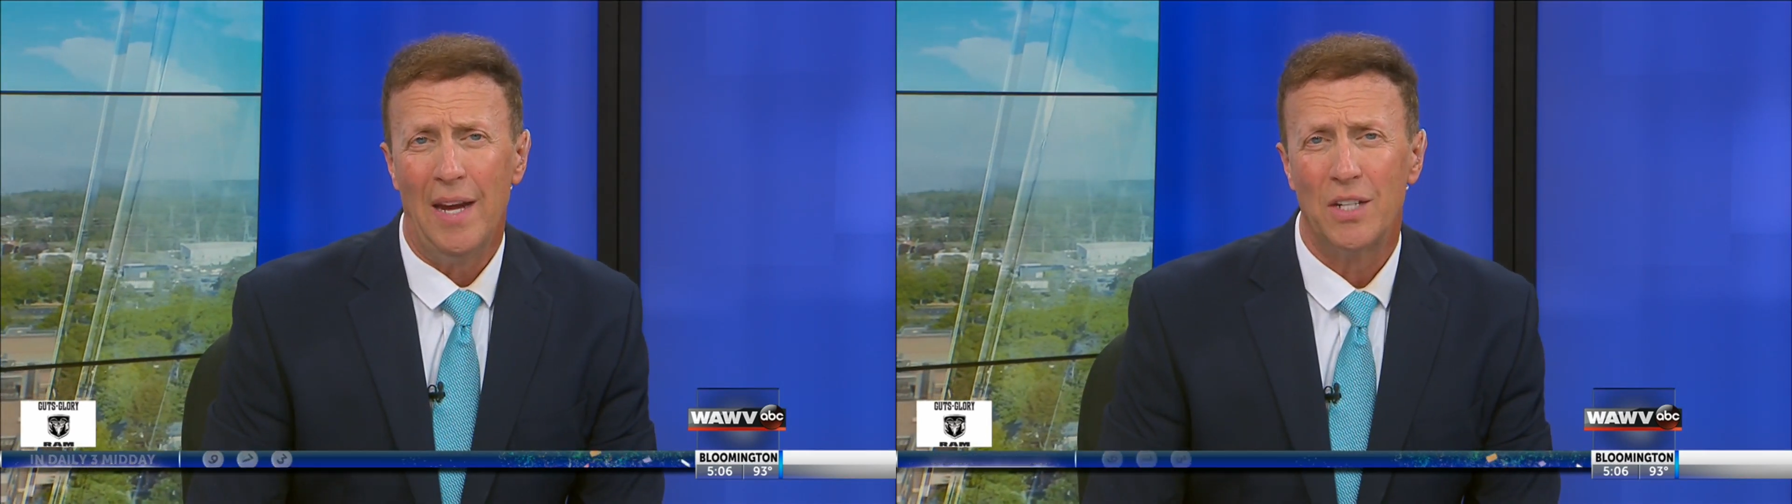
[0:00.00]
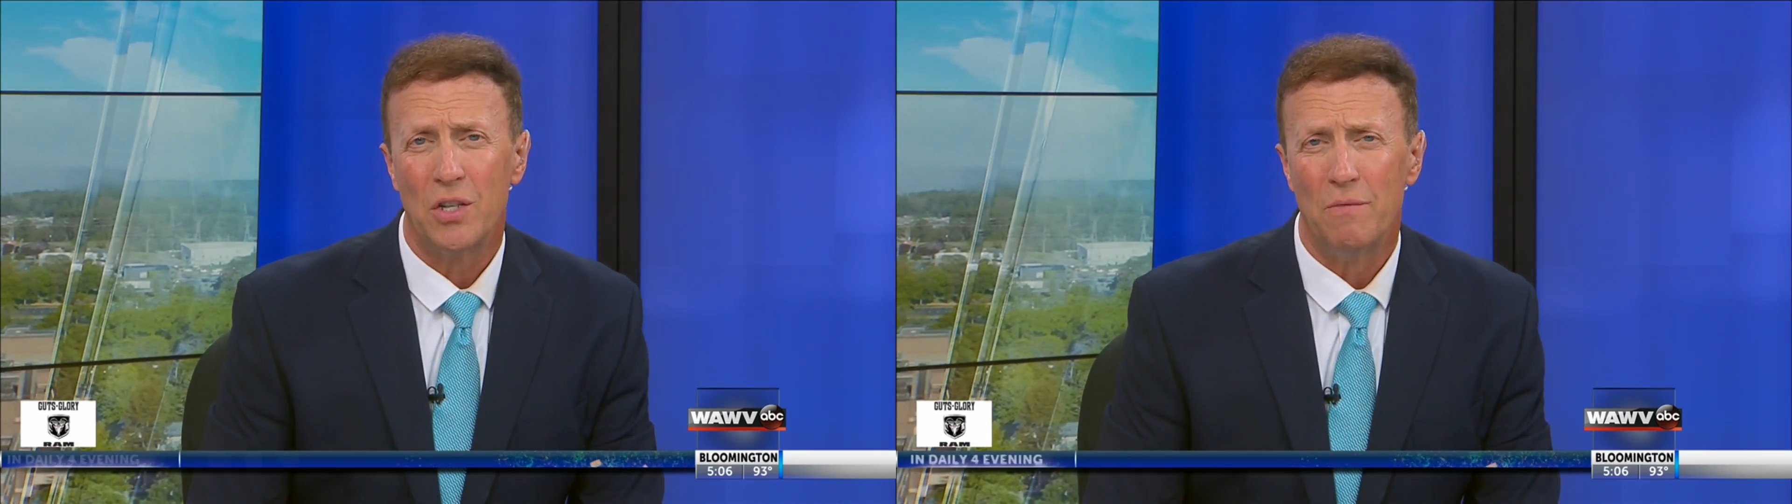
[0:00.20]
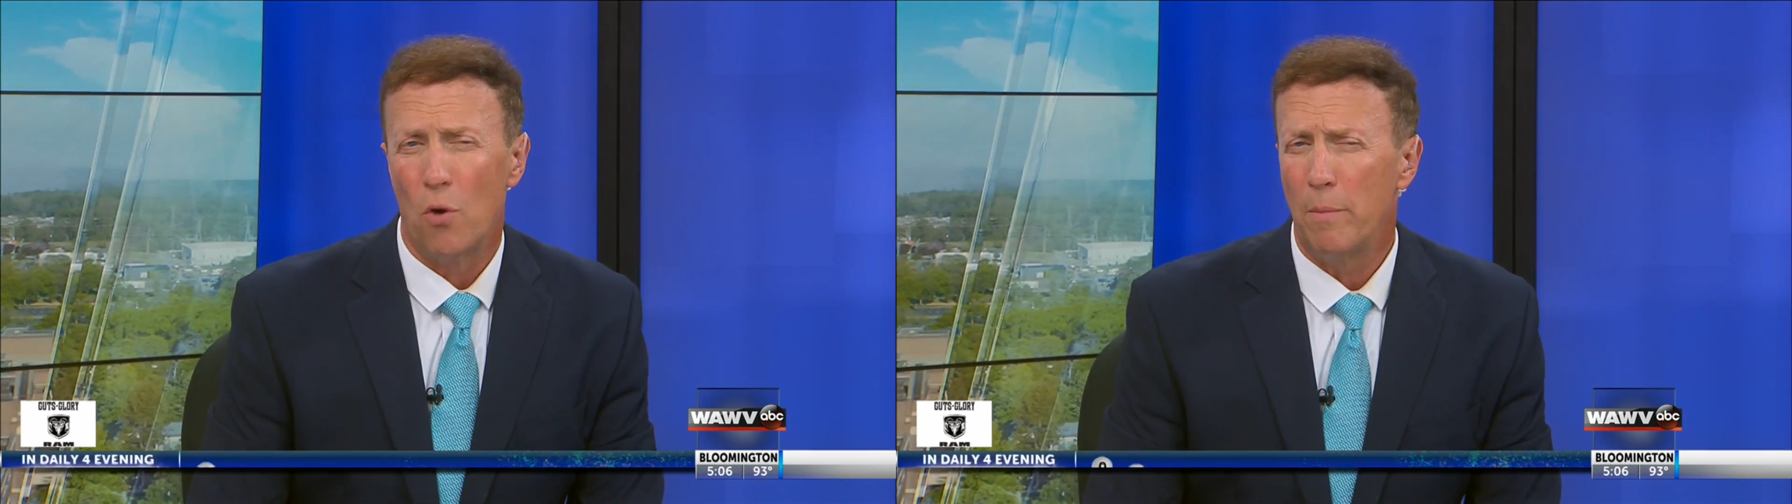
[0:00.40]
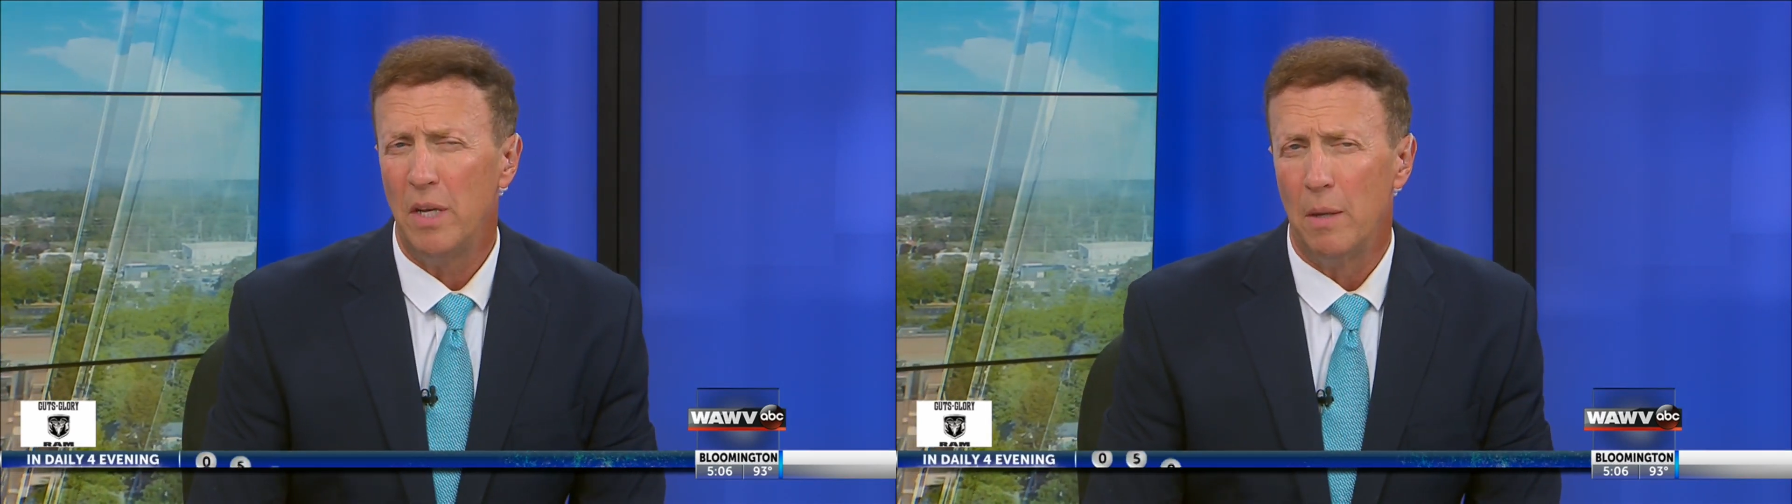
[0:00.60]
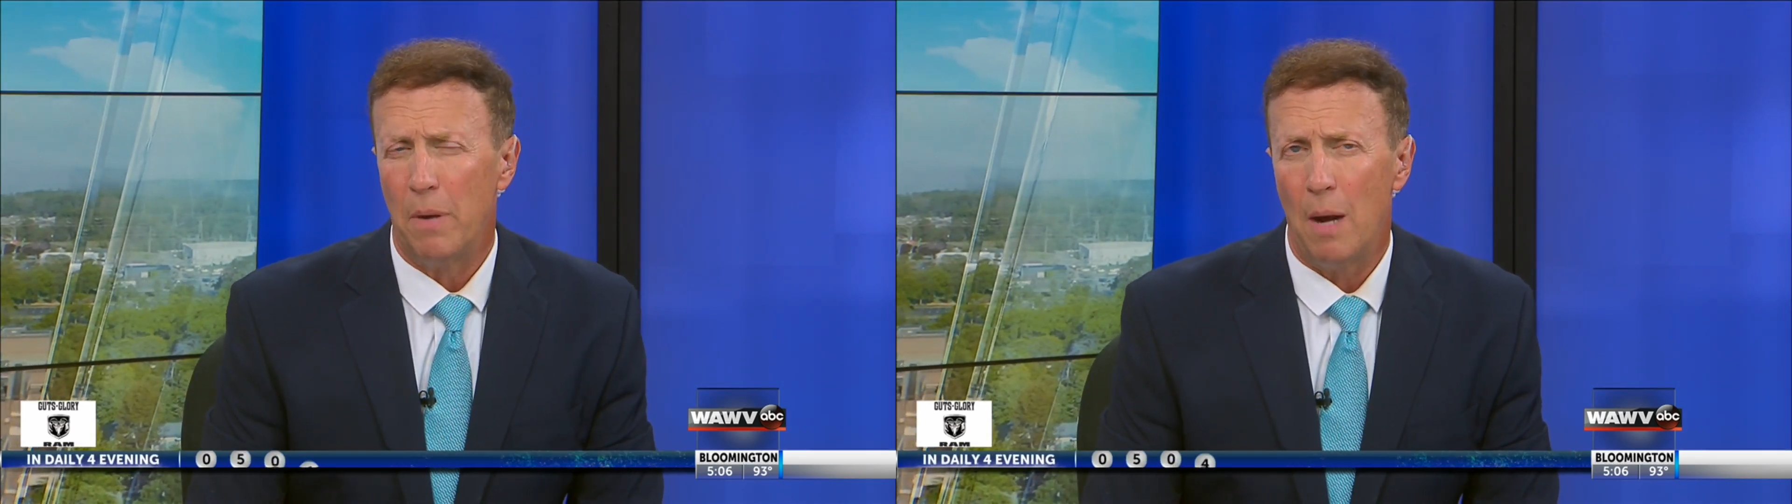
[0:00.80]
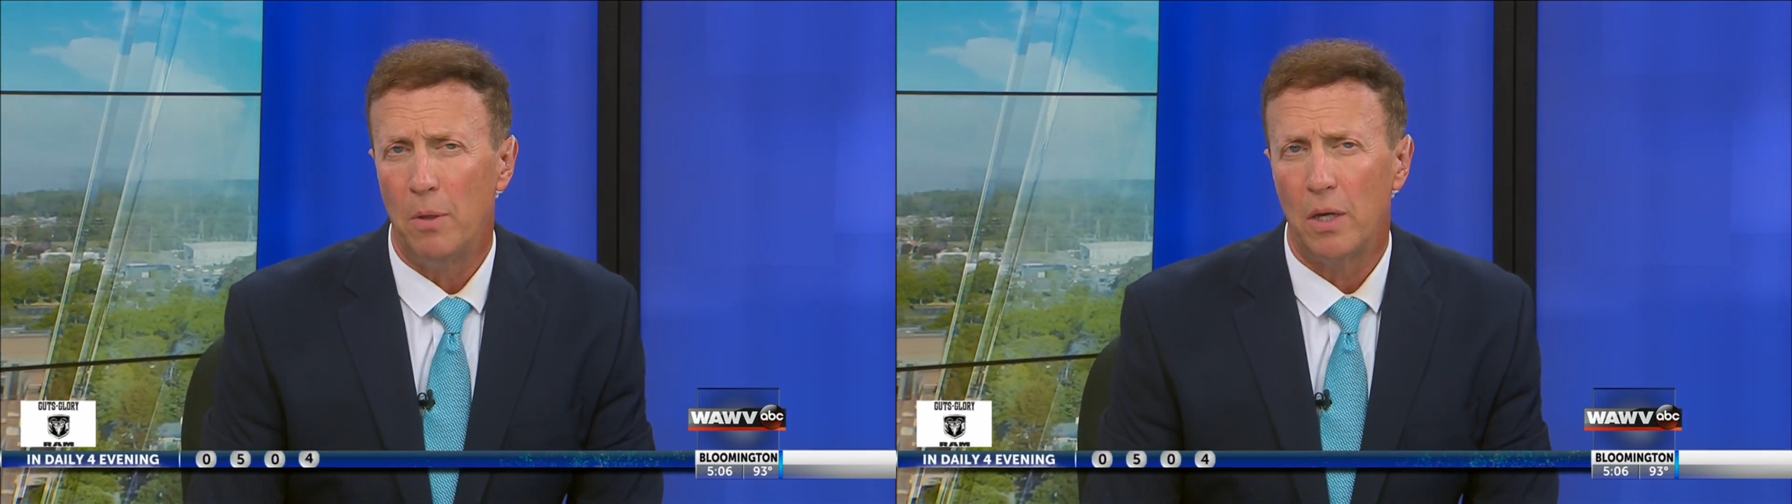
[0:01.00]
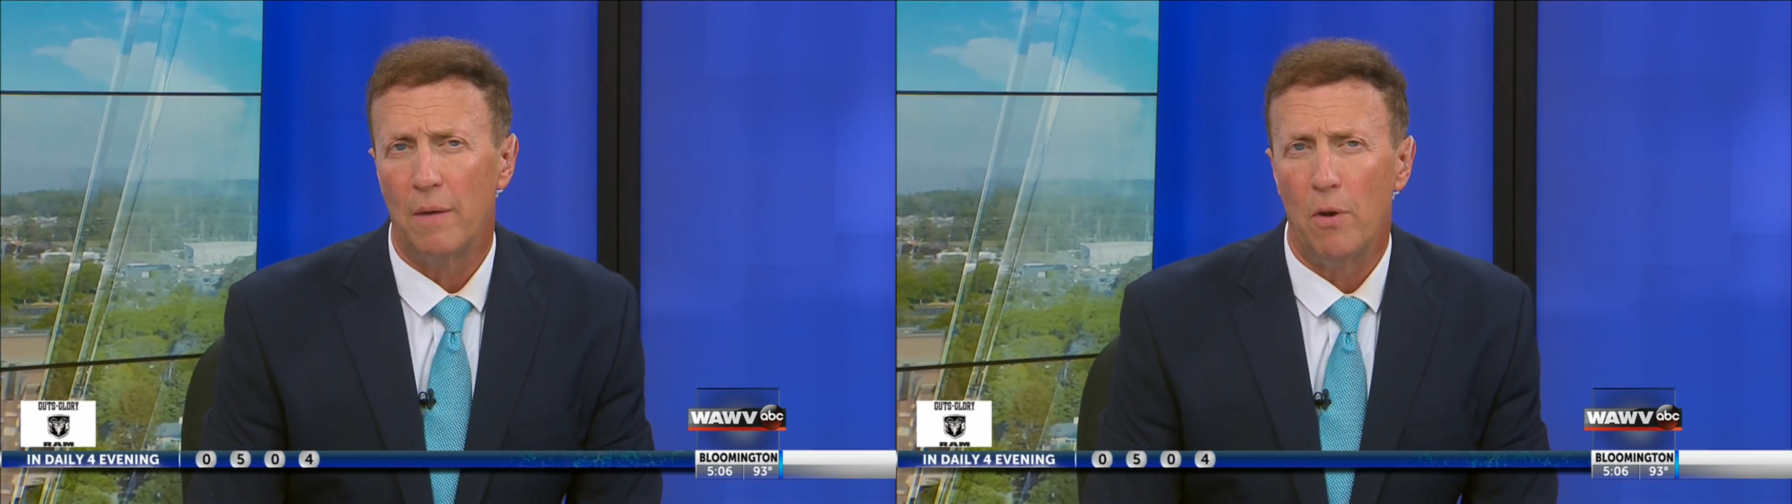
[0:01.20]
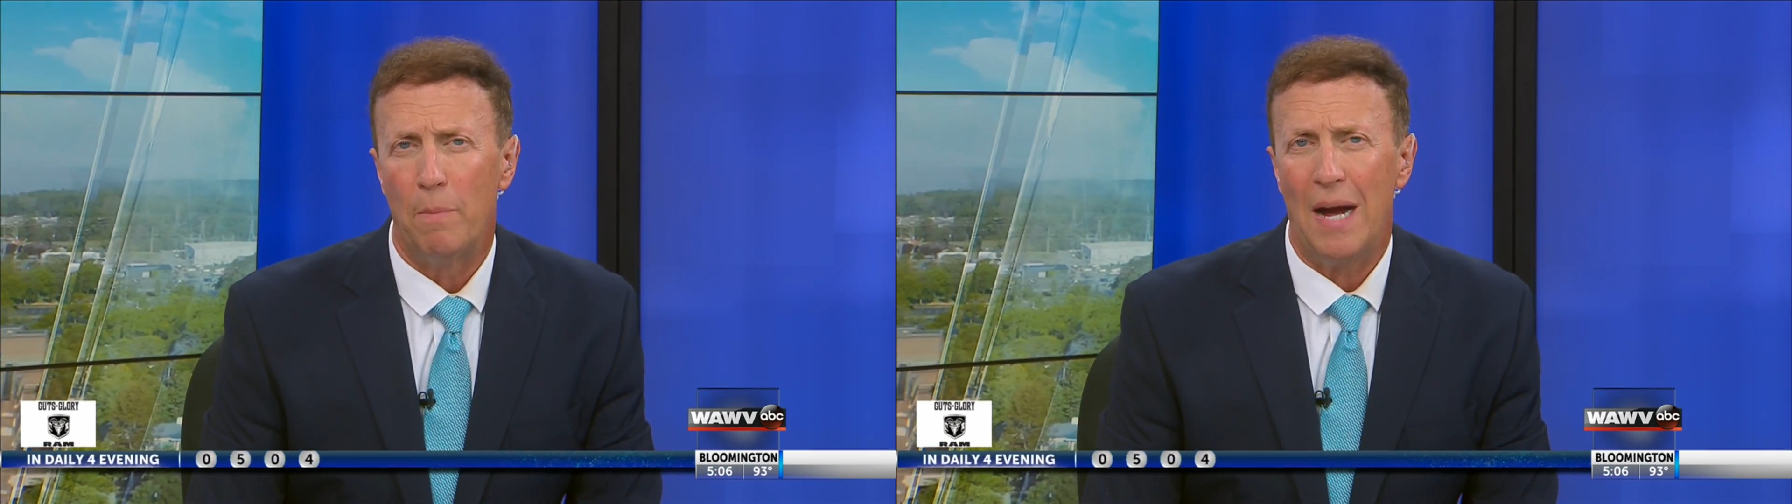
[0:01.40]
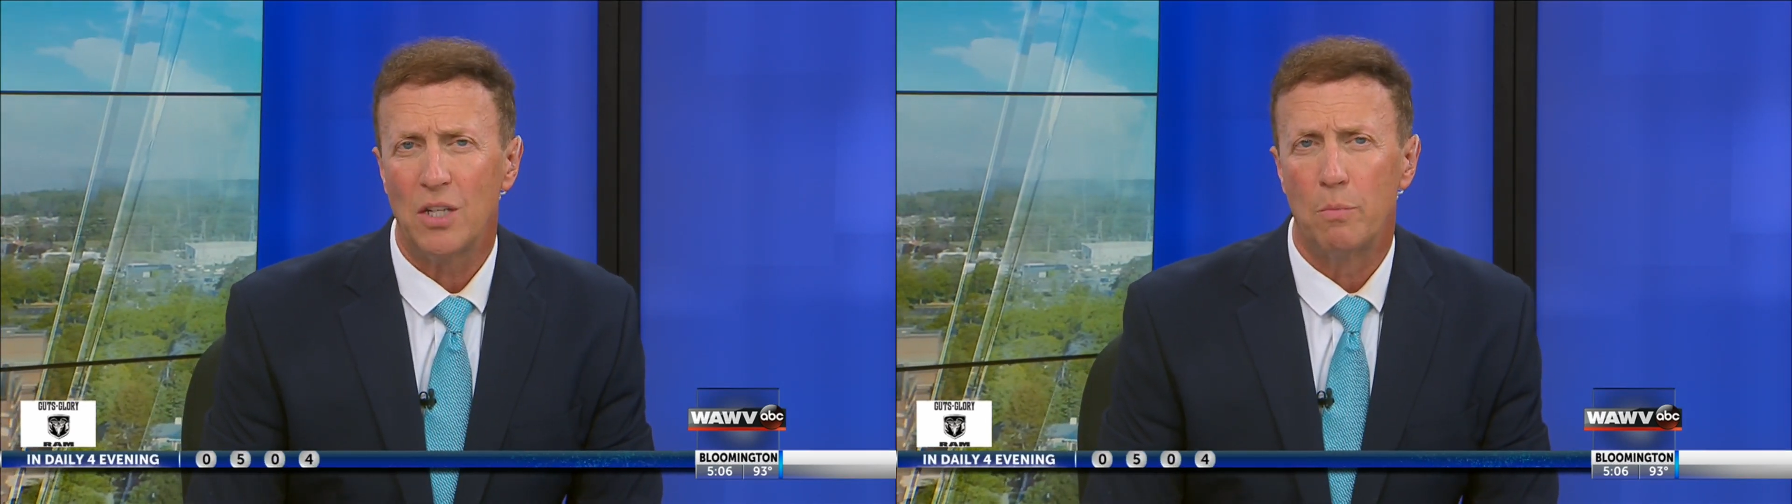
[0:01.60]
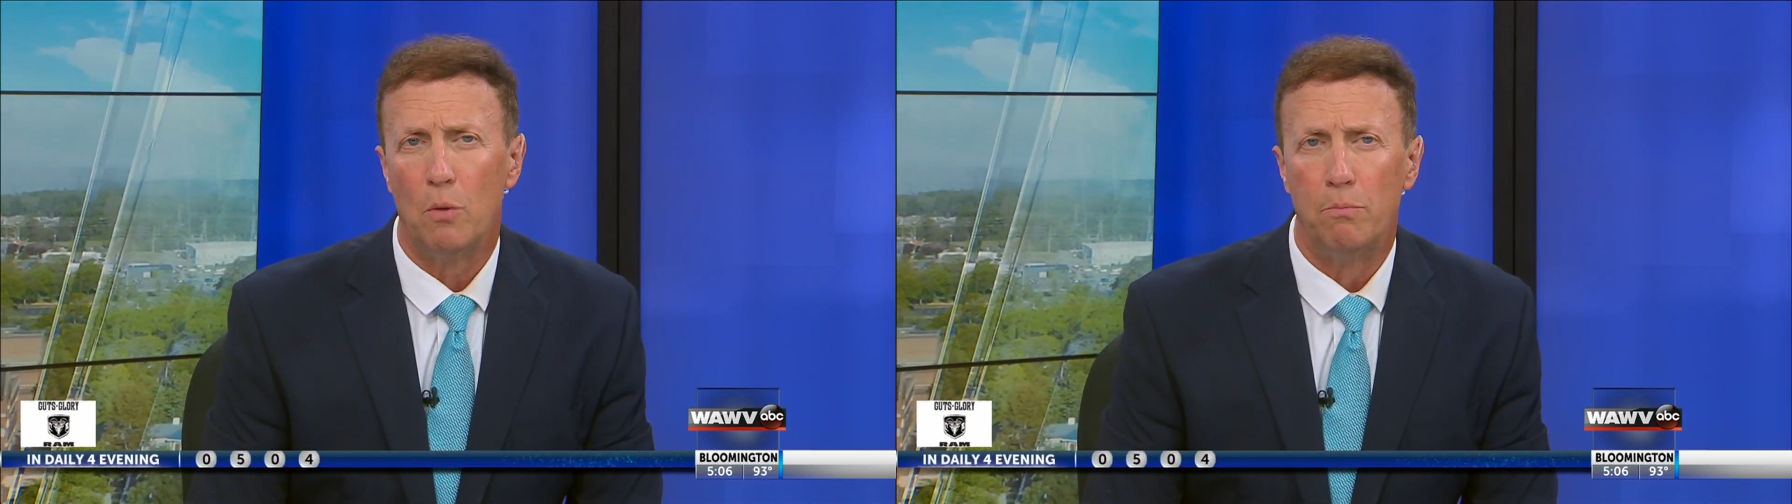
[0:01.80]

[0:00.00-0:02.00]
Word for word: is informing the public of a possible